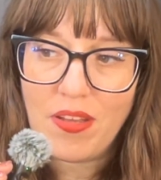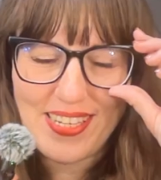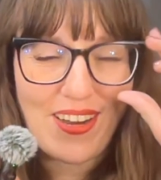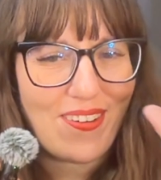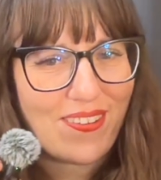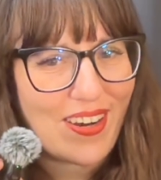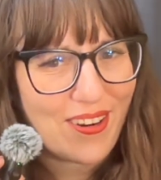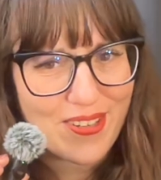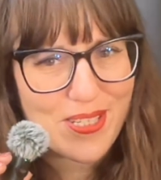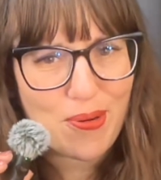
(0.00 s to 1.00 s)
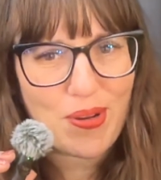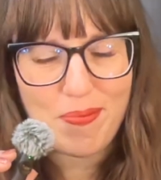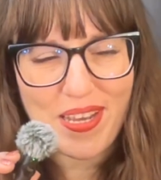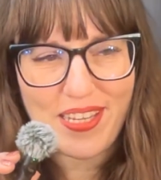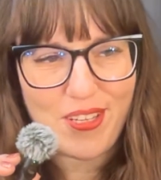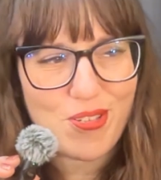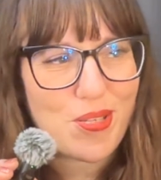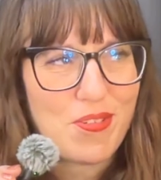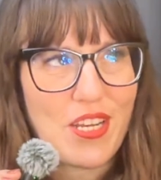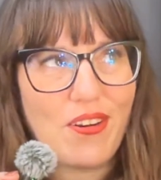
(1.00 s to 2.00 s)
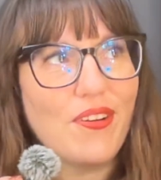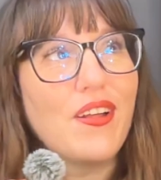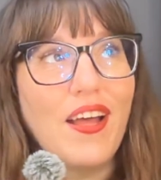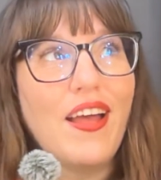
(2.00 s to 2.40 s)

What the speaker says: Now I also want to make a YouTube channel.